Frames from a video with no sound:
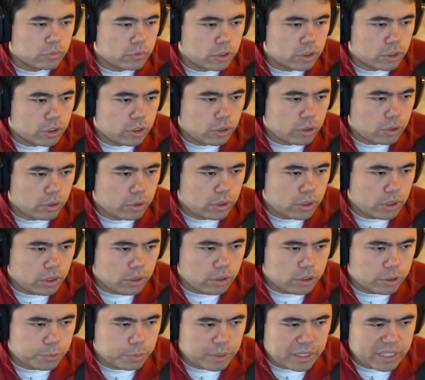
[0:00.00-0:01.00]
Let's go here.
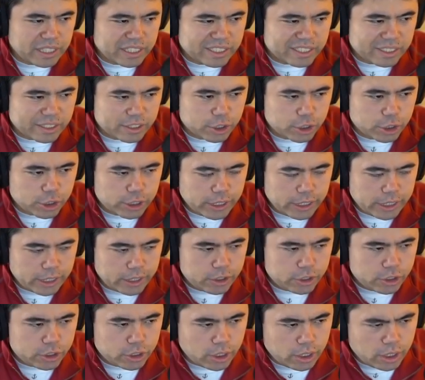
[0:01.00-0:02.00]
Let's play this
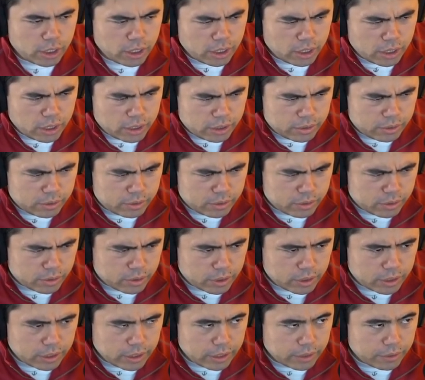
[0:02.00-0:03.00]
exchange. Uh,
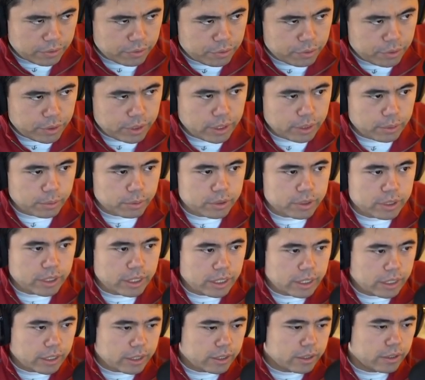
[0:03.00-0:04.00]
okay, knight f3. I will
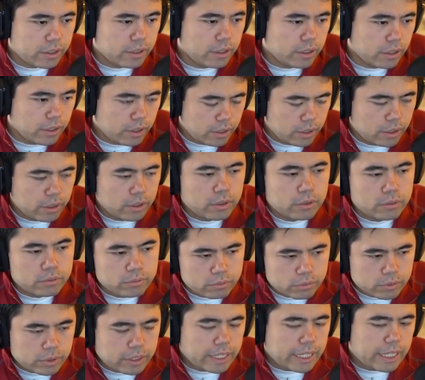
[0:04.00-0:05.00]
take
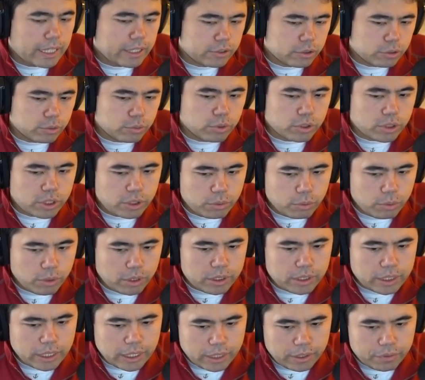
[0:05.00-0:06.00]
castle. Rookie
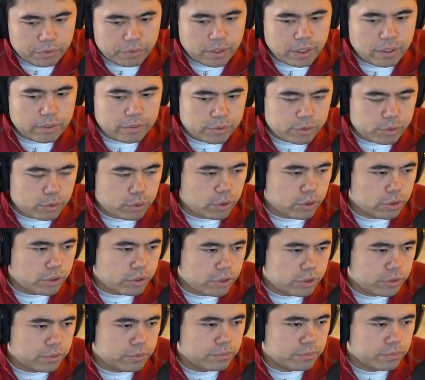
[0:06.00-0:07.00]
one ninety five, of
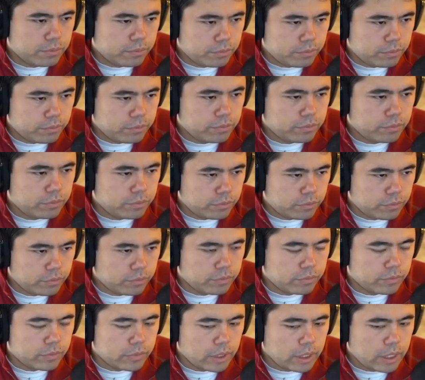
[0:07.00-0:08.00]
course.
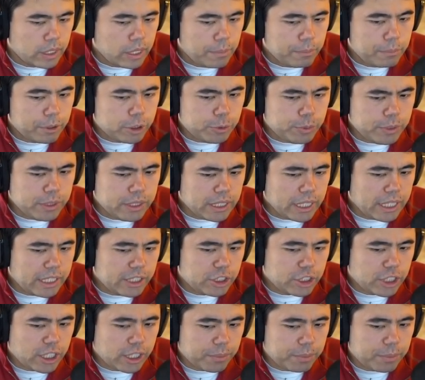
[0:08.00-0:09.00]
Benjamin Knight
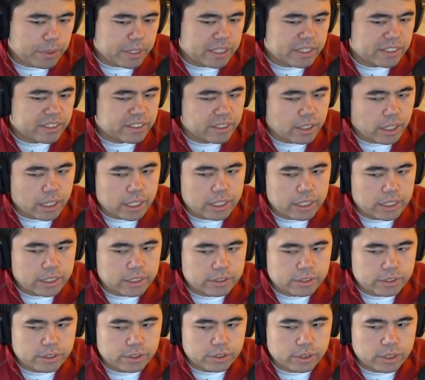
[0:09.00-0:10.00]
checkmate is not
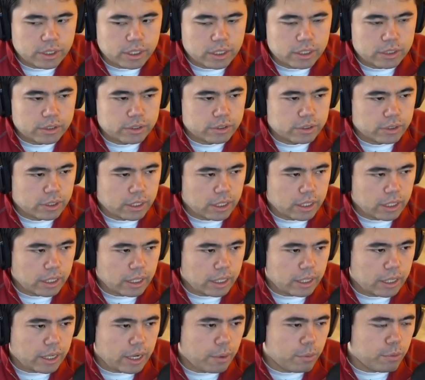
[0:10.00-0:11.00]
easy, you guys. Uh,
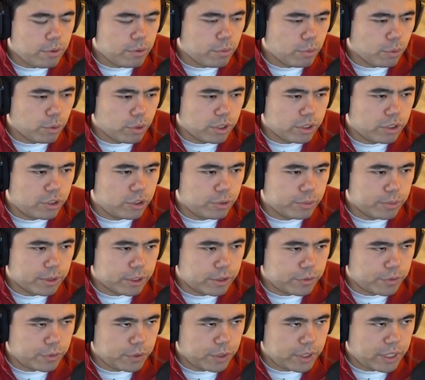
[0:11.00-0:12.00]
I, I wouldn't worry too
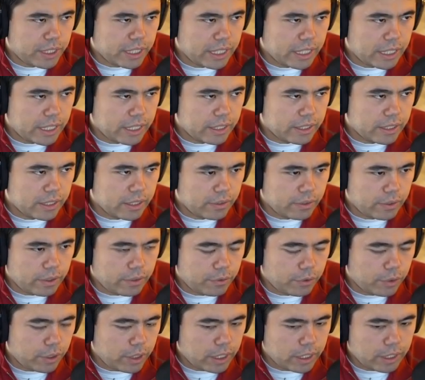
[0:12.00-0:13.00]
much if you can't
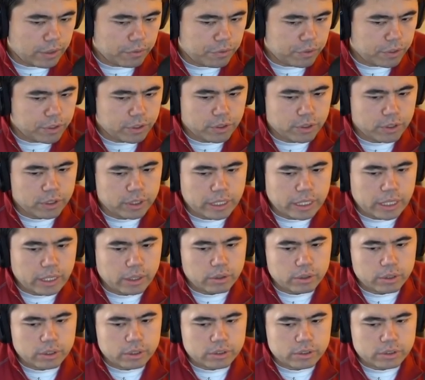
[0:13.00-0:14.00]
if you can't figure it
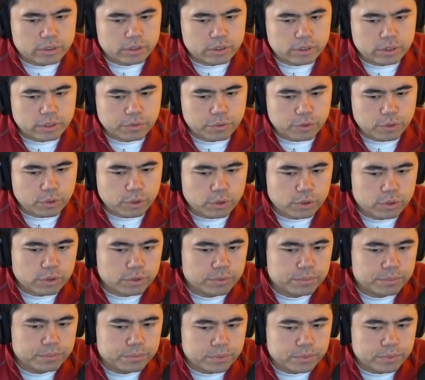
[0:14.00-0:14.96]
out. It's difficult.